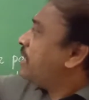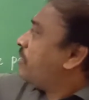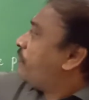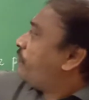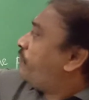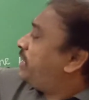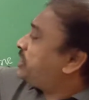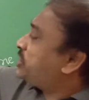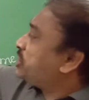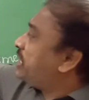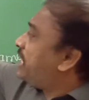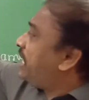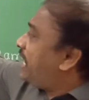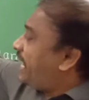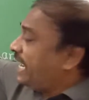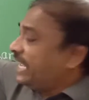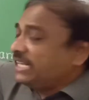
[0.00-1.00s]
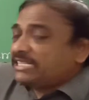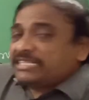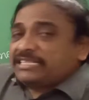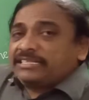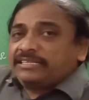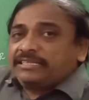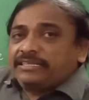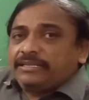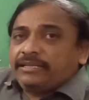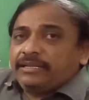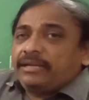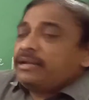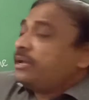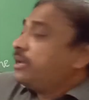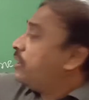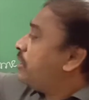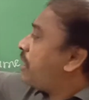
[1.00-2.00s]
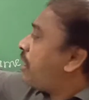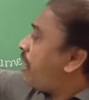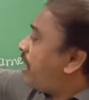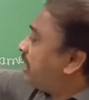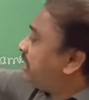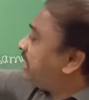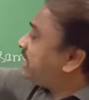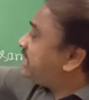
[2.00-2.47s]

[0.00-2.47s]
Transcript: which lies on the